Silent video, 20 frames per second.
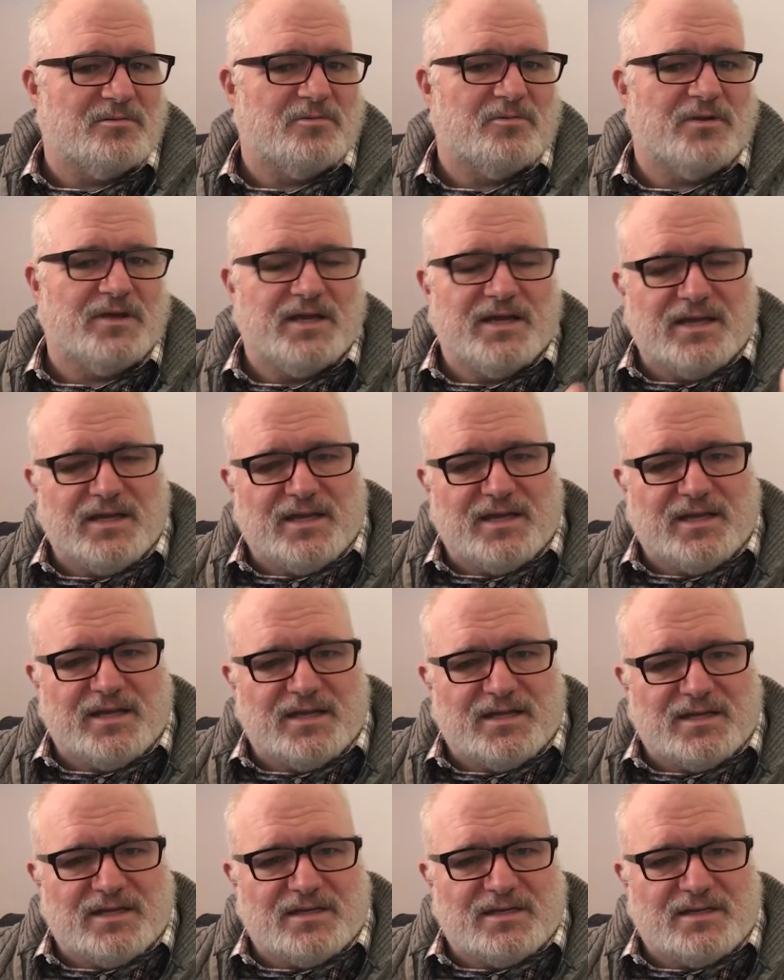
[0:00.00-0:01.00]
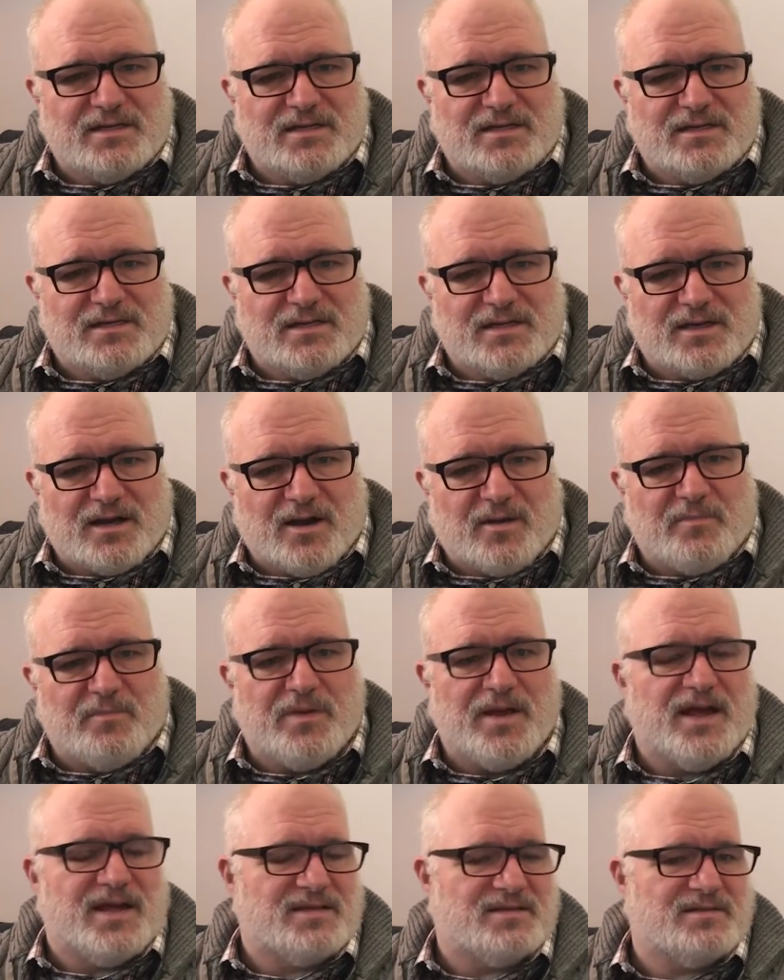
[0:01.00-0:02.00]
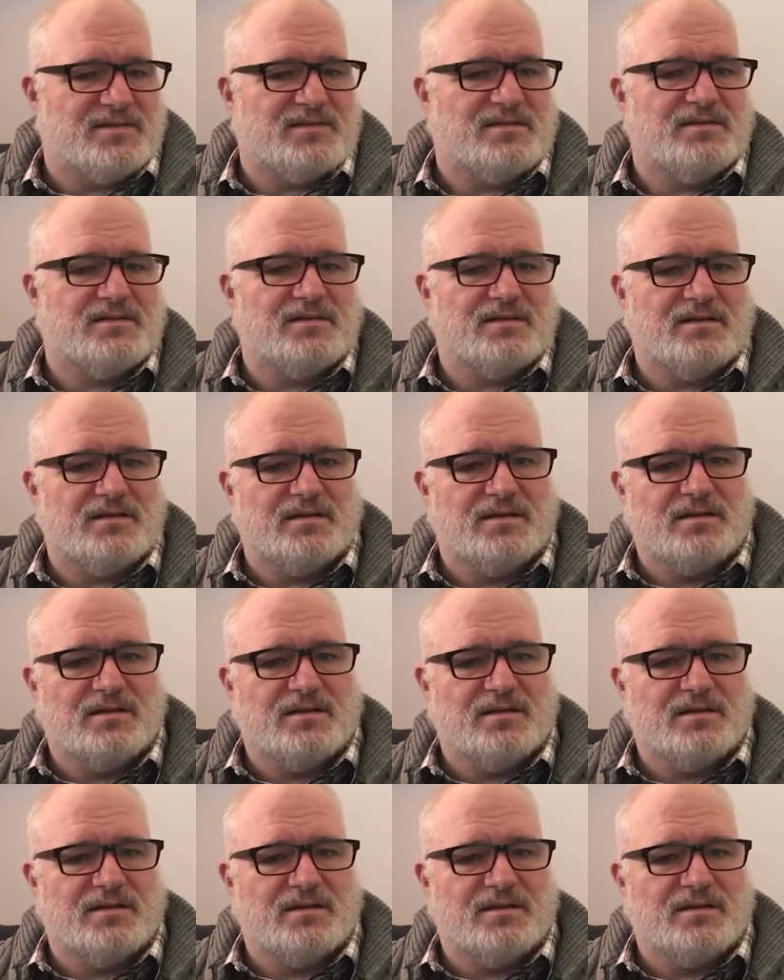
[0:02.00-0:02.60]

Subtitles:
We did our best